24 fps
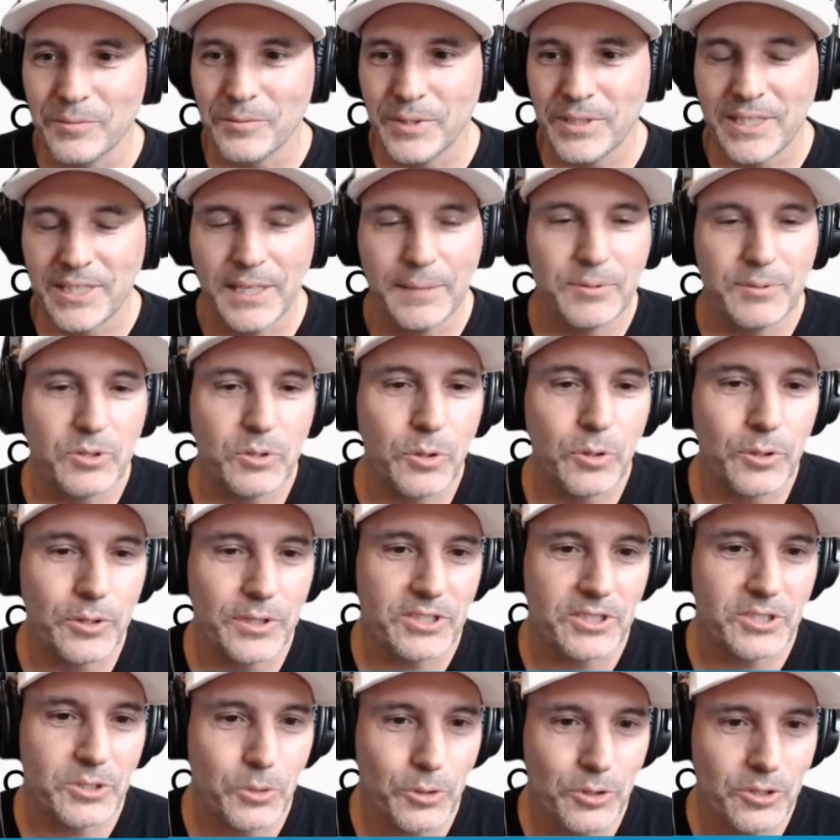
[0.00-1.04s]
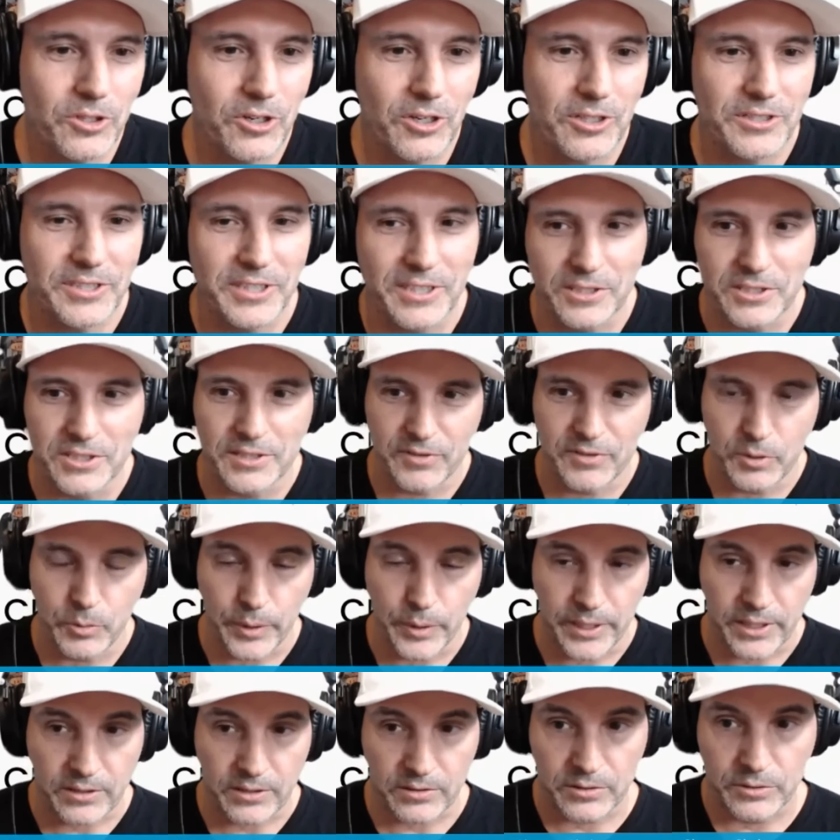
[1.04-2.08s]
we keep score, and the scorecard tells you if you're
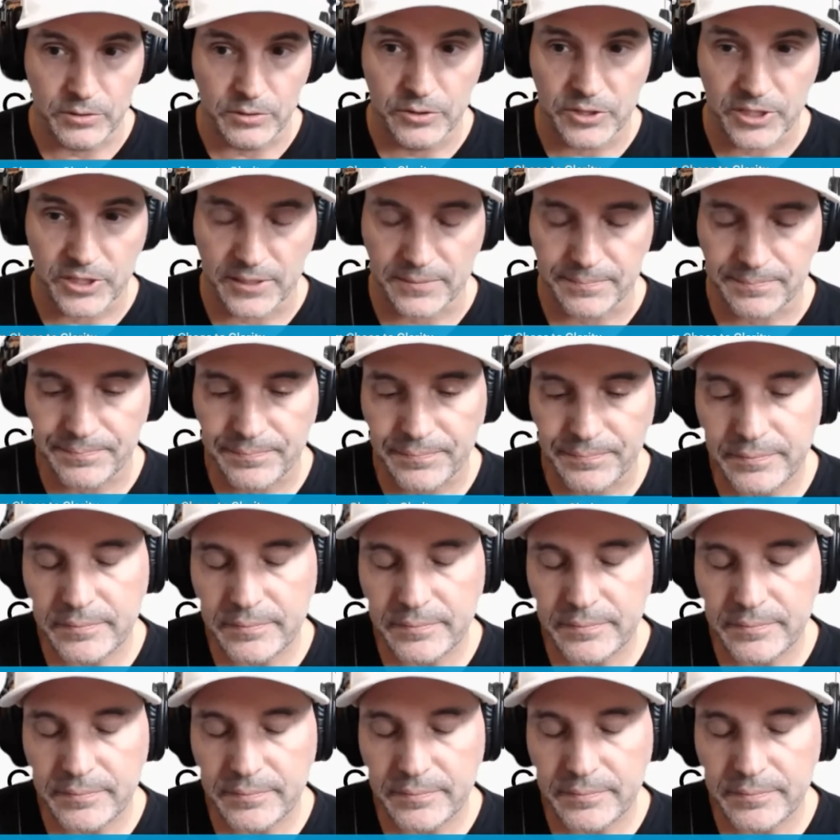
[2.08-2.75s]
winning or losing.